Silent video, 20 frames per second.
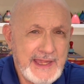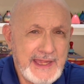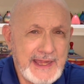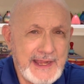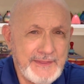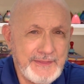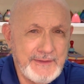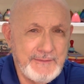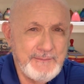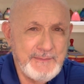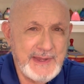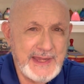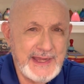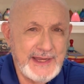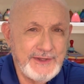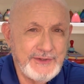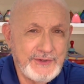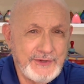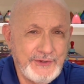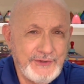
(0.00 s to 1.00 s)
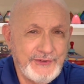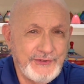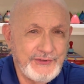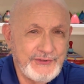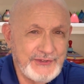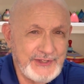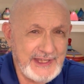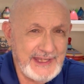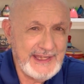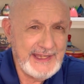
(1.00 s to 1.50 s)
Yet the man could
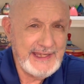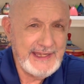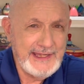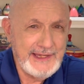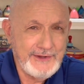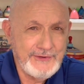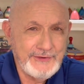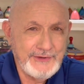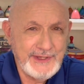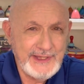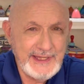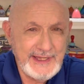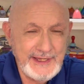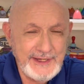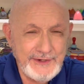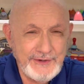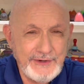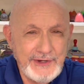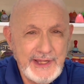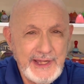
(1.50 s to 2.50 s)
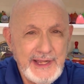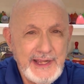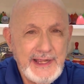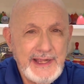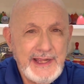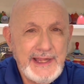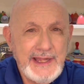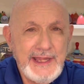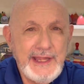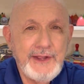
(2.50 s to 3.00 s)
see, he could hear,
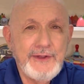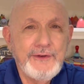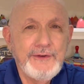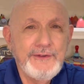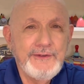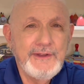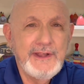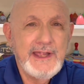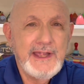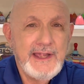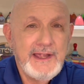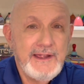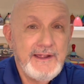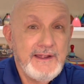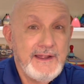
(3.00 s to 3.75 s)
he could